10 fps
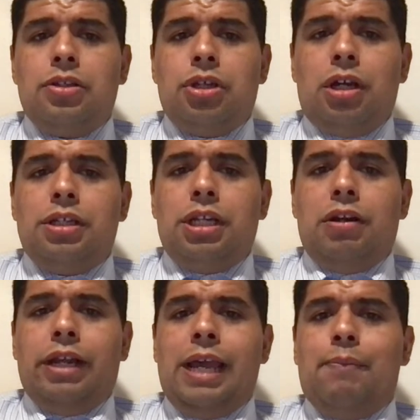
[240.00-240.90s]
John Deere and
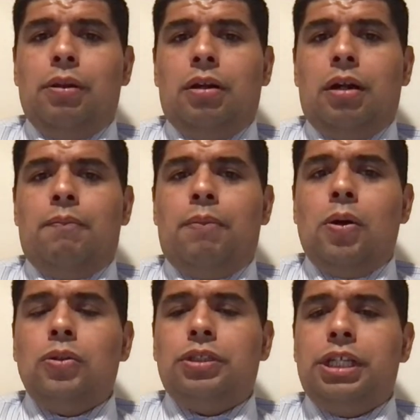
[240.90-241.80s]
Apple are
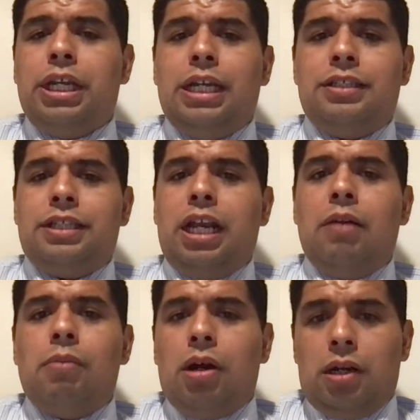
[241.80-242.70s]
opposing and
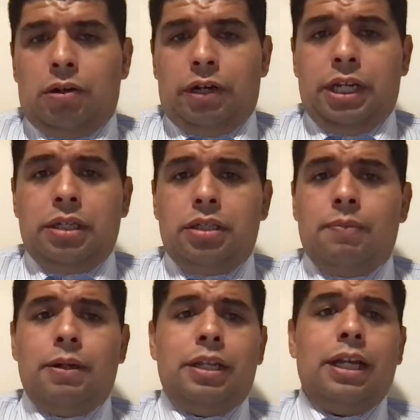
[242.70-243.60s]
scaremongering to
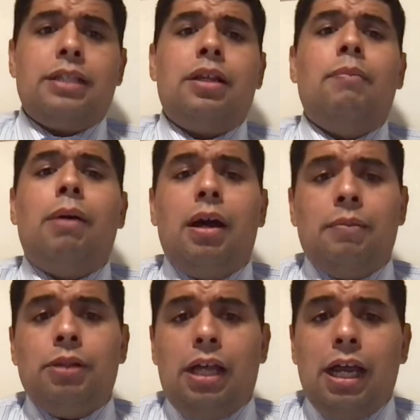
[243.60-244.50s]
protect their bottom
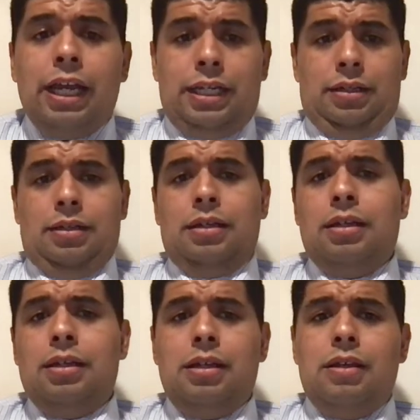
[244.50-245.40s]
line.
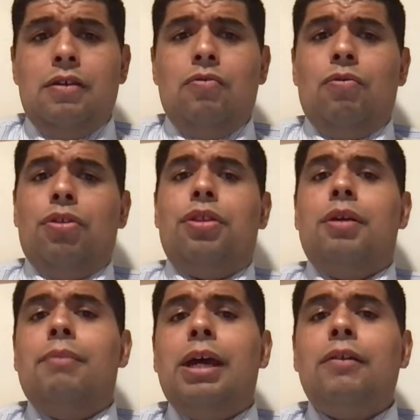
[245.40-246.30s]
With the
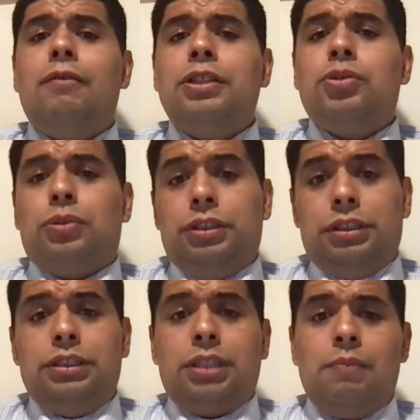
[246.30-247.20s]
amount of resources
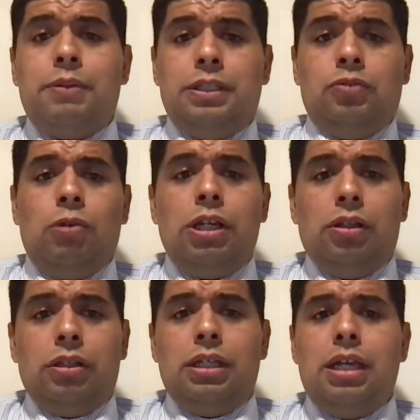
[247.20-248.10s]
these companies
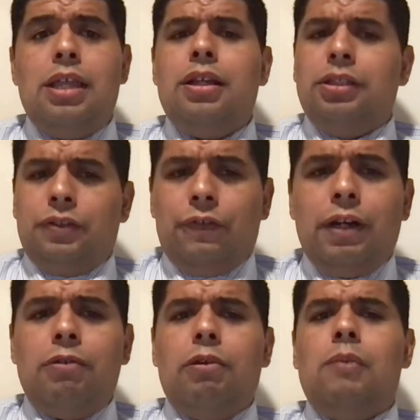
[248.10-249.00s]
wield, there is a very
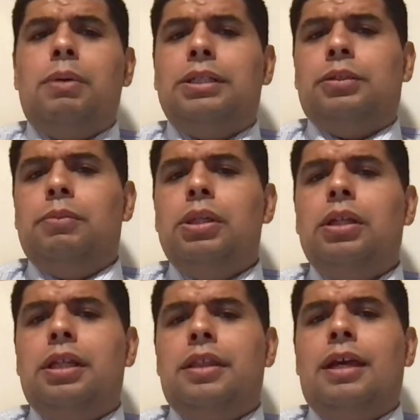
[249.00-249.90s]
real
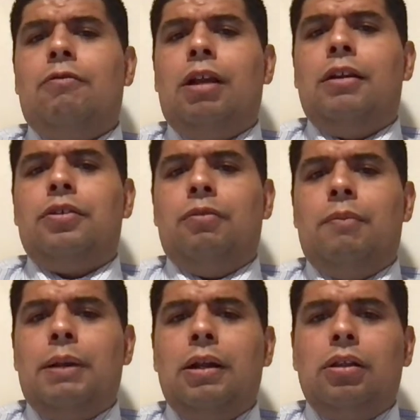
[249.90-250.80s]
possibility that right to
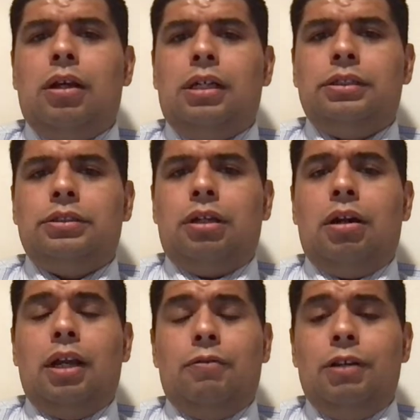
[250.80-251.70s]
repair laws are
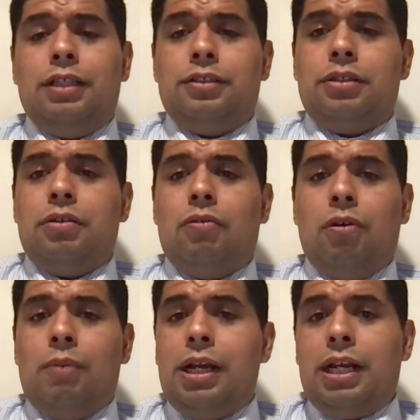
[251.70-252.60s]
at risk, or
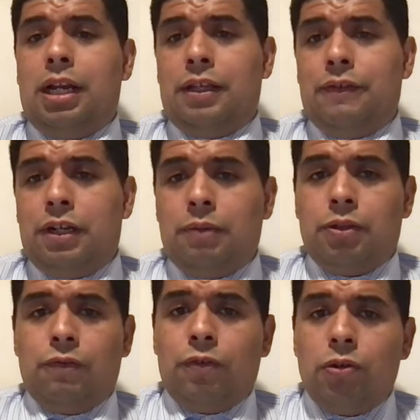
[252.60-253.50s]
might not even come to
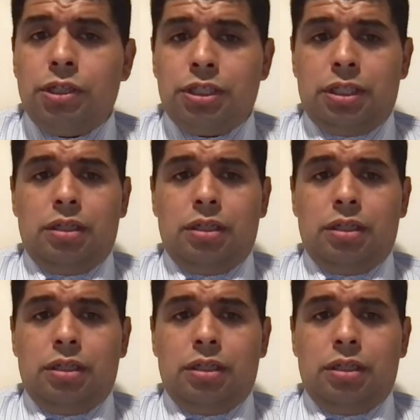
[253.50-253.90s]
fruition.